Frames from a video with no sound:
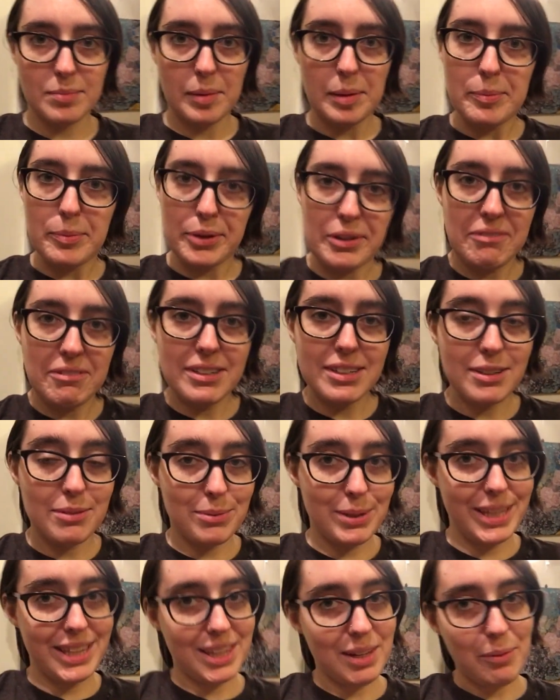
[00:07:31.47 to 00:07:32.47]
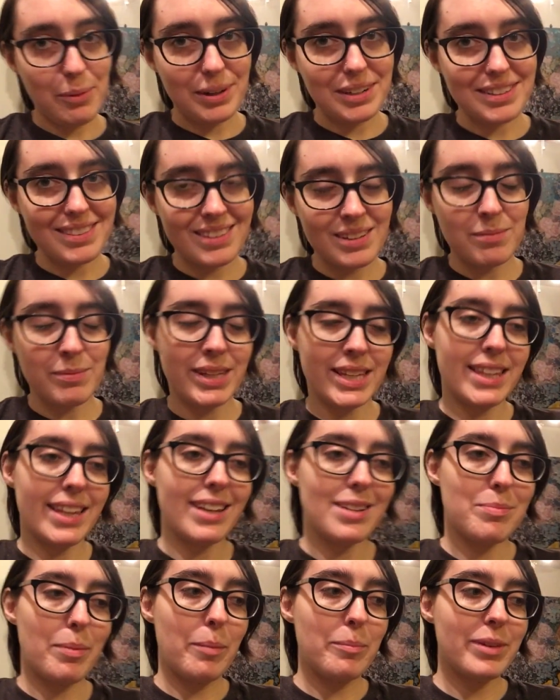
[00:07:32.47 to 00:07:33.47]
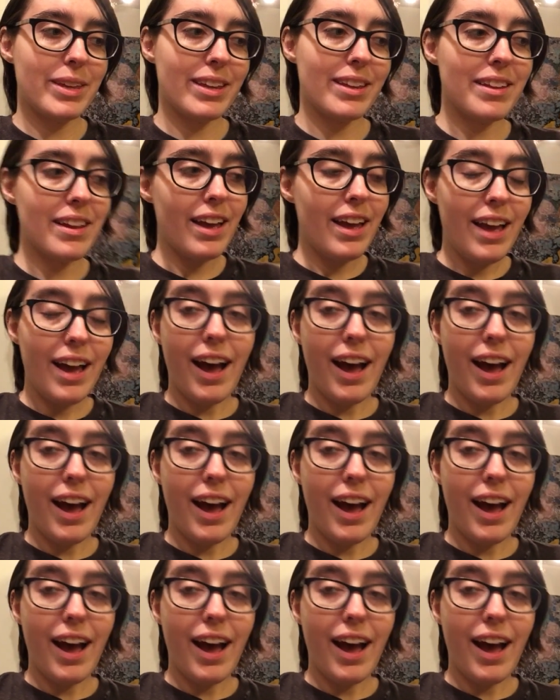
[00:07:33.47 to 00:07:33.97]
my boyfriend really wanted them. He likes pumpkin.